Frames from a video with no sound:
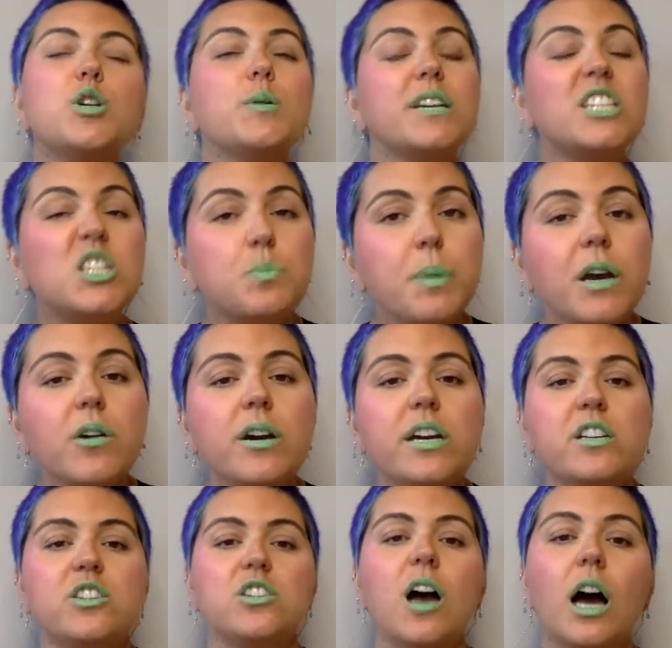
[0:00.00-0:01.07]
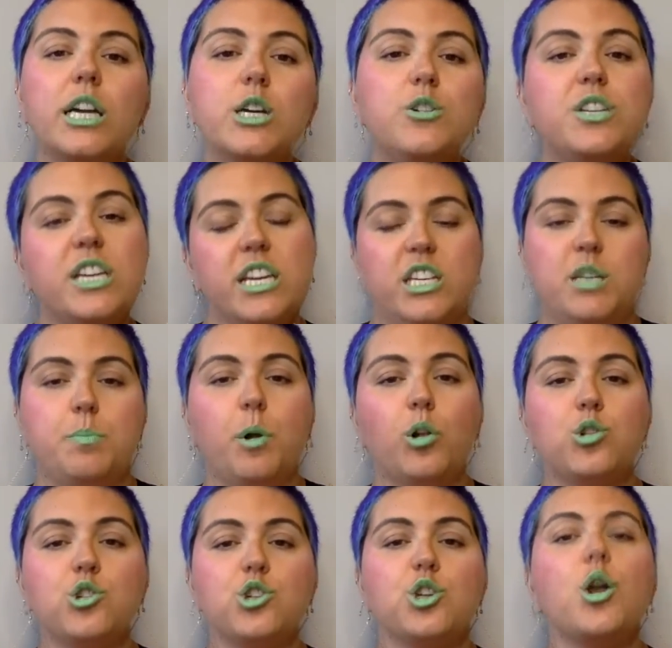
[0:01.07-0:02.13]
experienced IUD
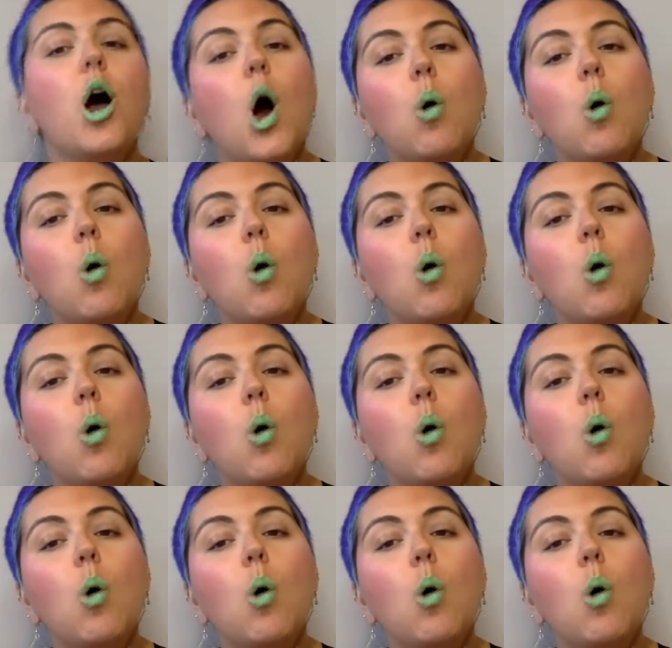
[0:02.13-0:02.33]
expulsion